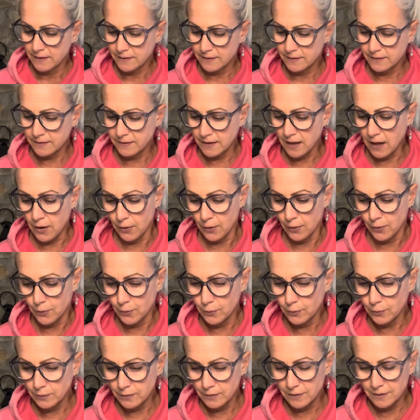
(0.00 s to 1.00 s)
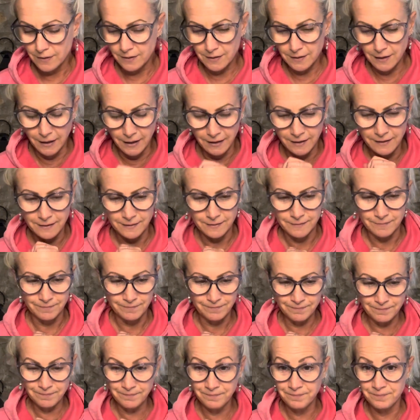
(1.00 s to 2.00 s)
So
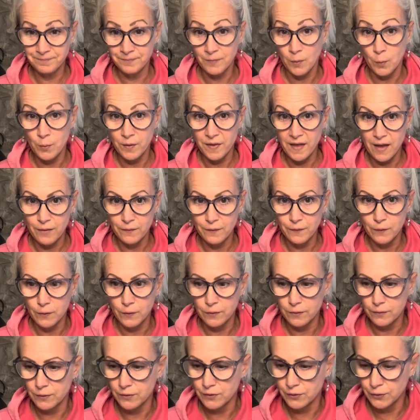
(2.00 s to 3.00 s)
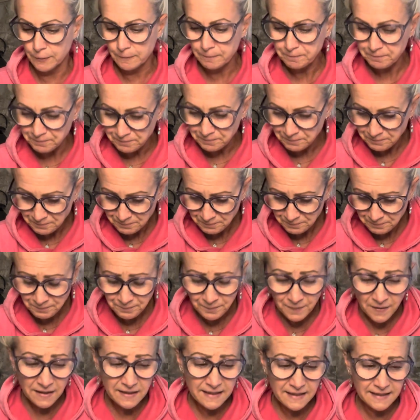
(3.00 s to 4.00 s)
without further ado,
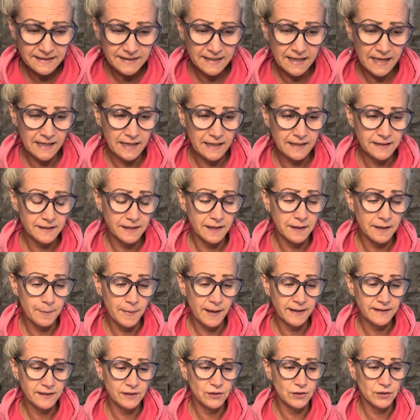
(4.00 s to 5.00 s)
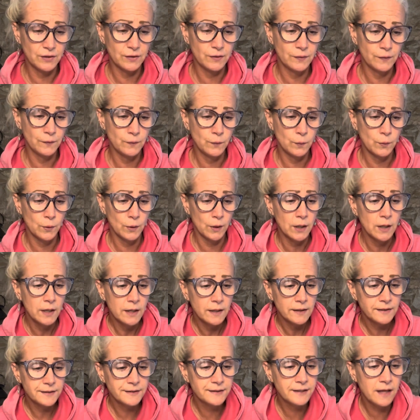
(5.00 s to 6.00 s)
let's get into the messages for
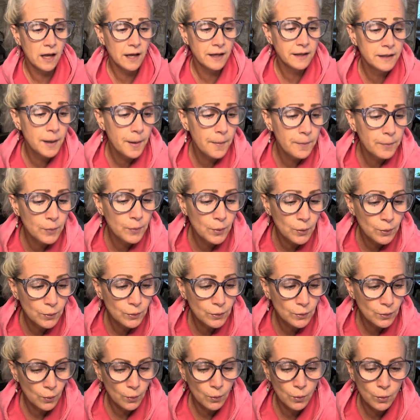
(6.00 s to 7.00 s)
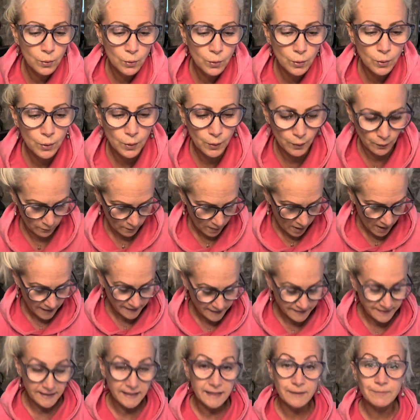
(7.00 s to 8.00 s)
Sun, Moon, or
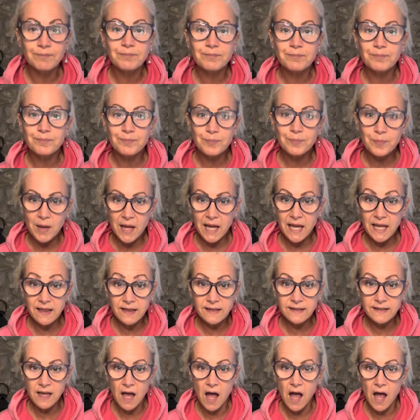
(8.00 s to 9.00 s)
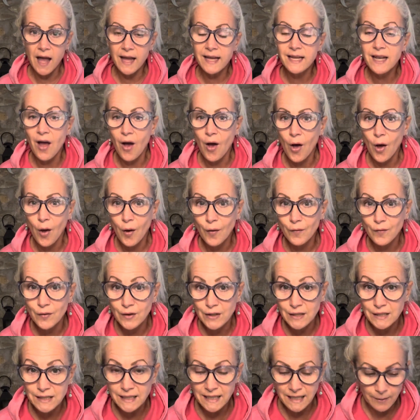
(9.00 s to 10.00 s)
Rising in the sign of
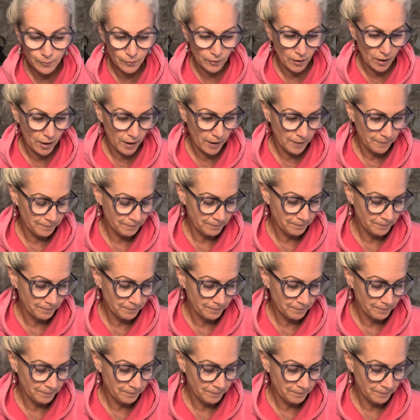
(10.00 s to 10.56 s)
Libra.